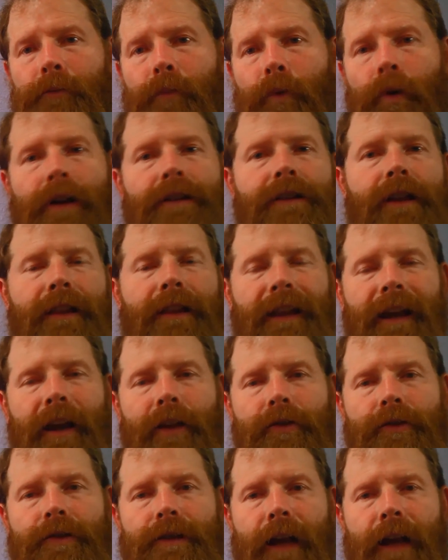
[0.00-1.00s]
Whereas on the
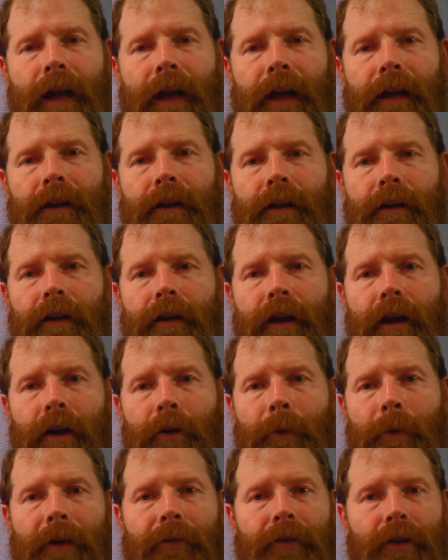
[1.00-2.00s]
other side,
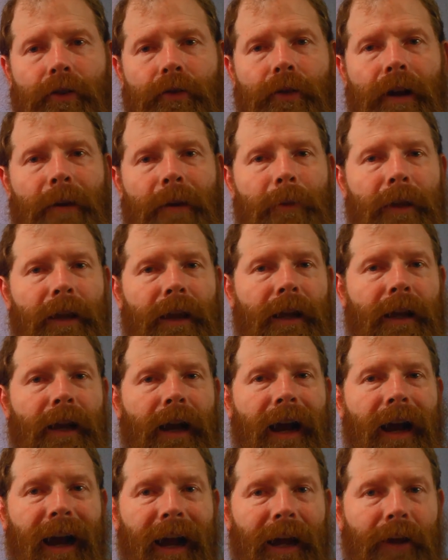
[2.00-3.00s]
we have incredibly
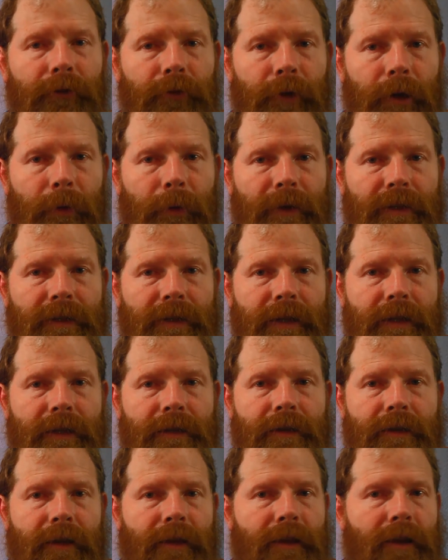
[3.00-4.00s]
high
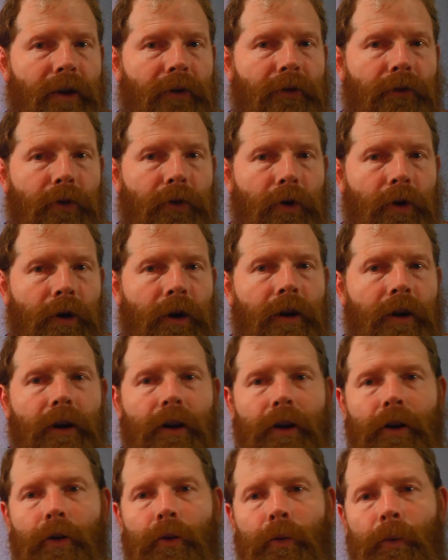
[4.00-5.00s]
frequencies, and therefore
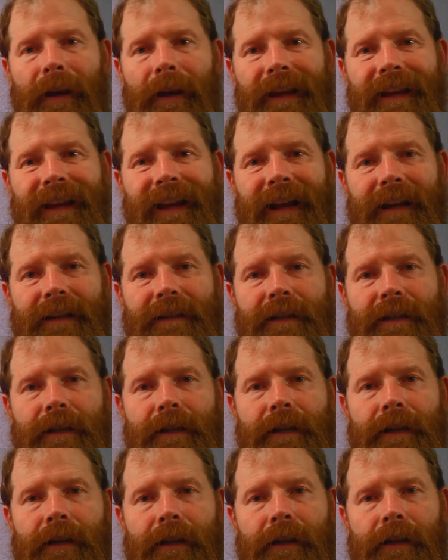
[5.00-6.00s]
we get
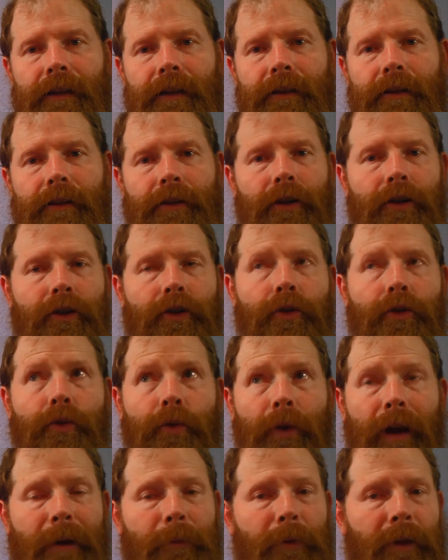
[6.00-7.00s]

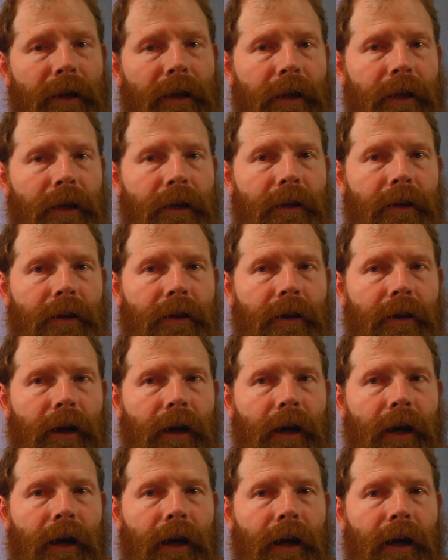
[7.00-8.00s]
incredibly
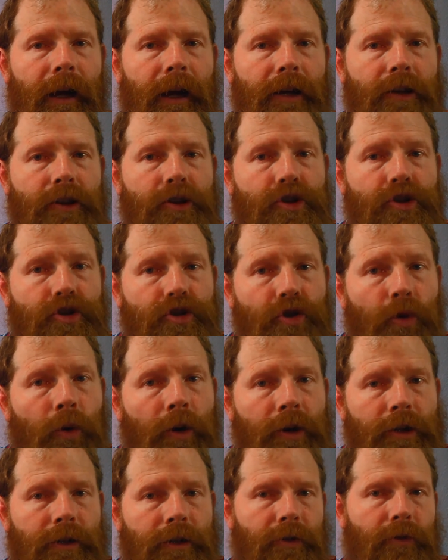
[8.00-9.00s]

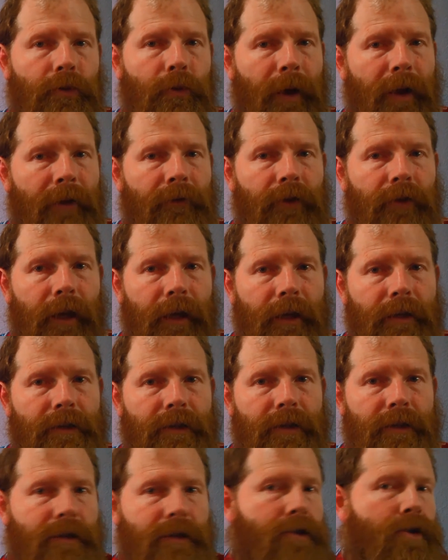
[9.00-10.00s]
short
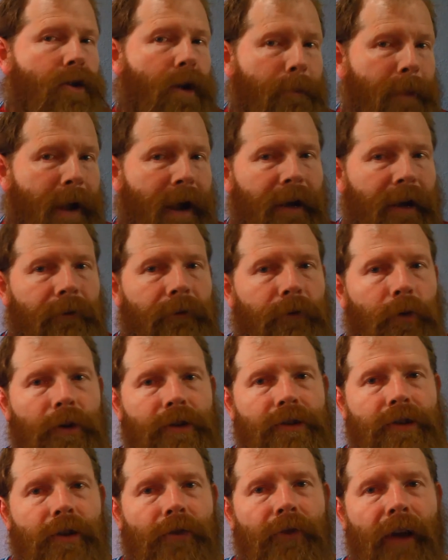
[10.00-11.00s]
wavelengths because it's going back and
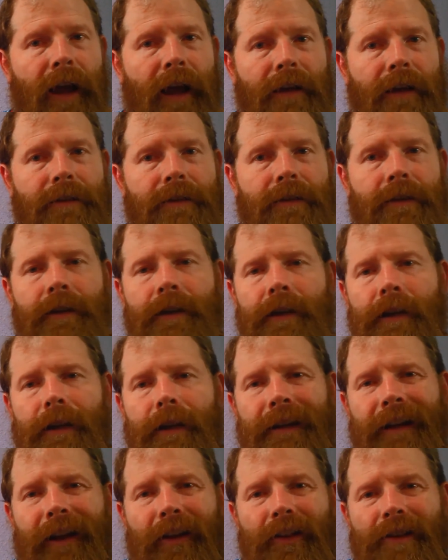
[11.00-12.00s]
forth so fast.
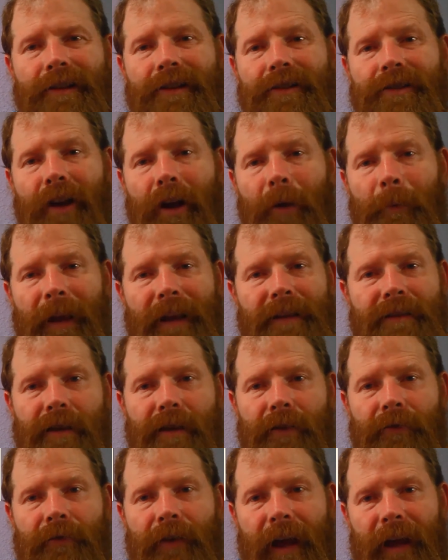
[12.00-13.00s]
Now, this is all based
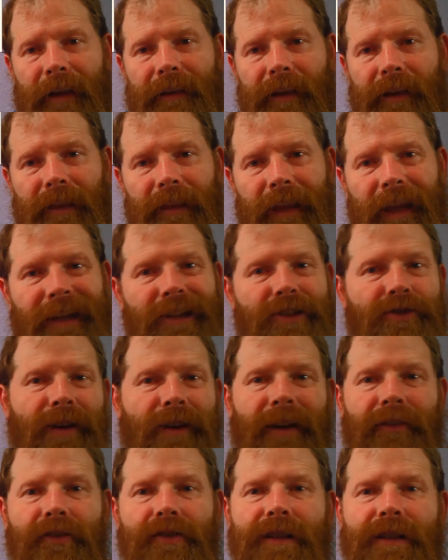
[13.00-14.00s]
on the fact that light
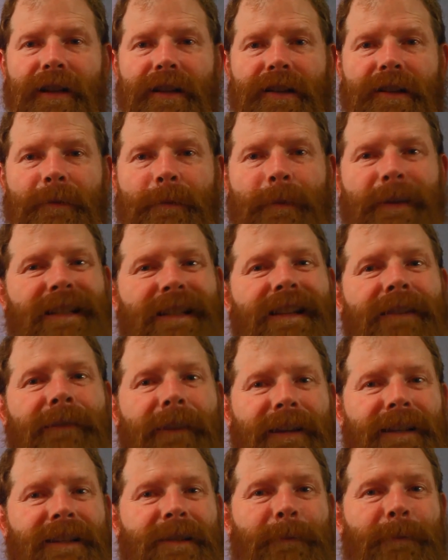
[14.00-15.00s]
travels at a
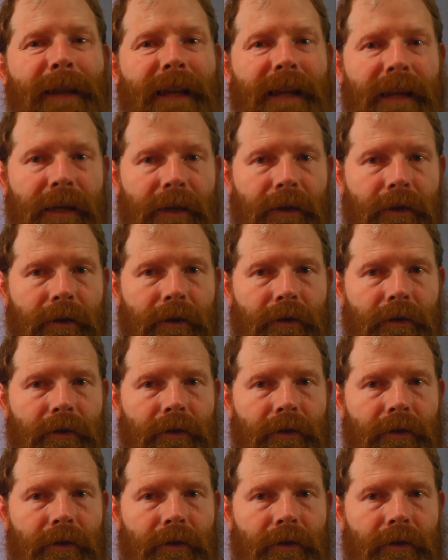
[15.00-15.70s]
specific speed.